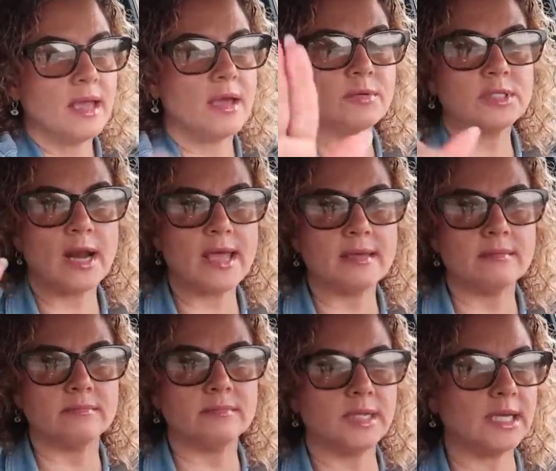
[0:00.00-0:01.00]
it was like
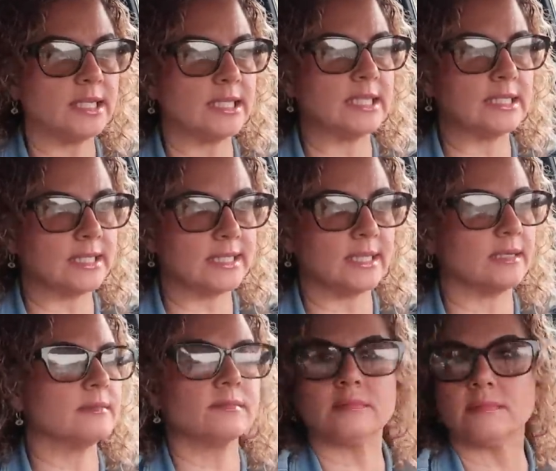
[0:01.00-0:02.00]
tick tick tick tick
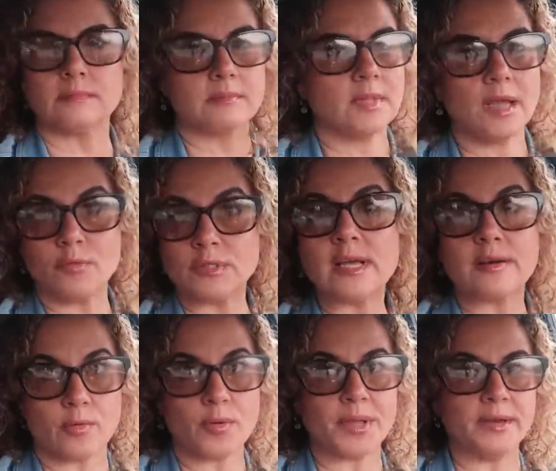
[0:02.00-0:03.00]
tick. It was
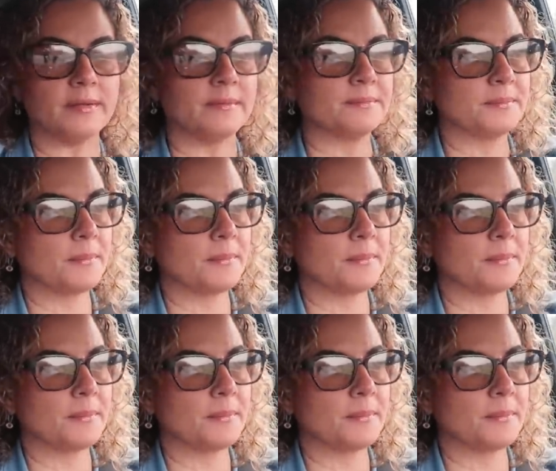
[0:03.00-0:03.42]
annoying.